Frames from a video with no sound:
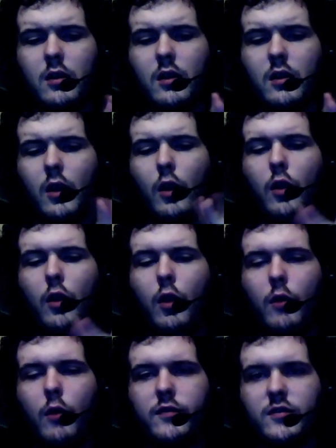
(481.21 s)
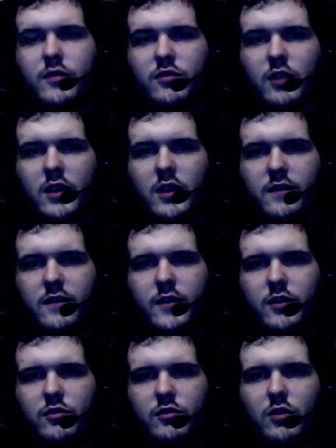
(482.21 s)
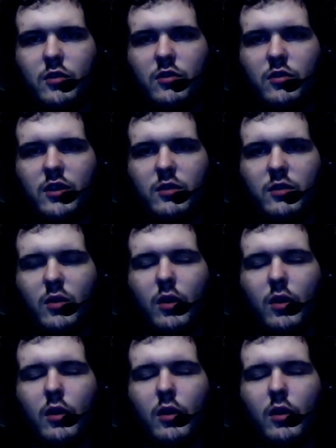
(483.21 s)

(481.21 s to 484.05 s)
Loved Sonic vs Knuckles in this one.